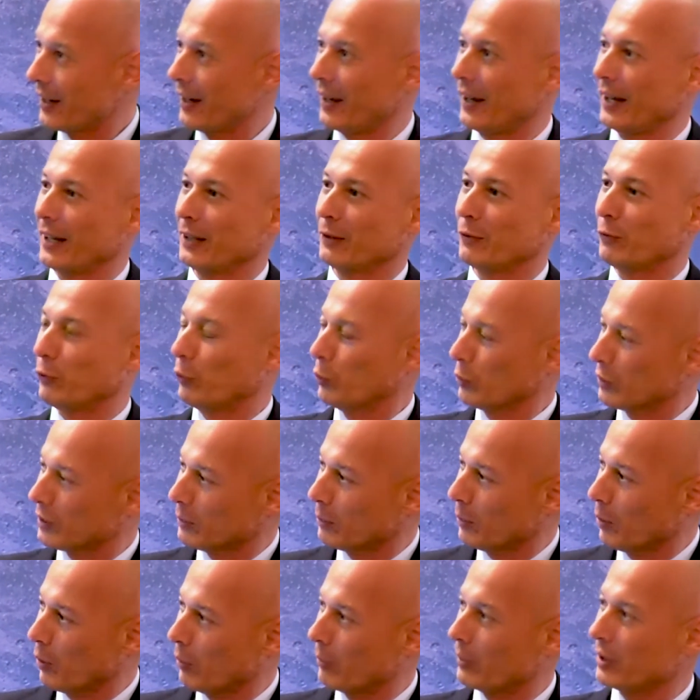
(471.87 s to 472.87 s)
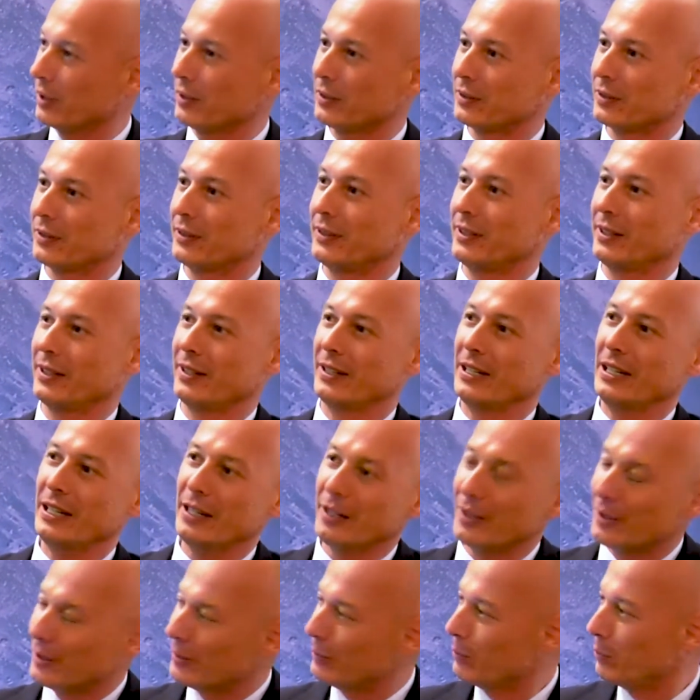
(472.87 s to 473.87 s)
And for the moment, the
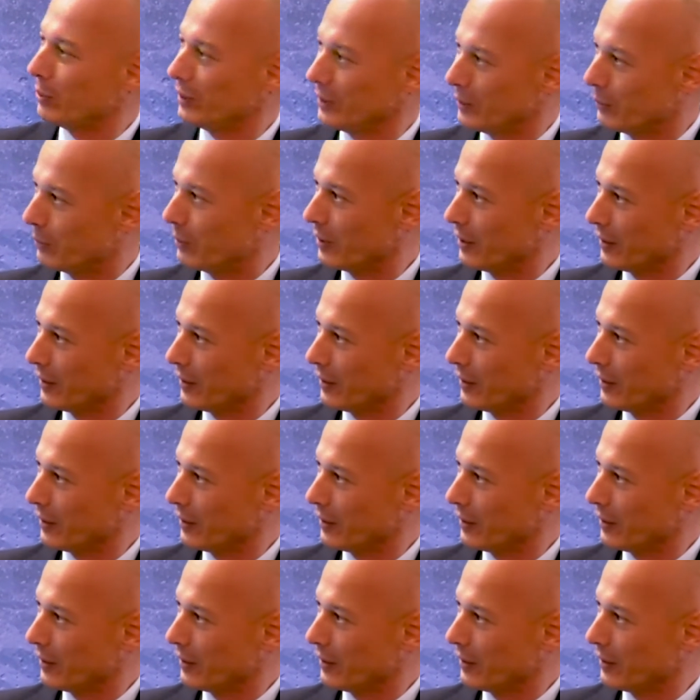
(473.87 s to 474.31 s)
incomplete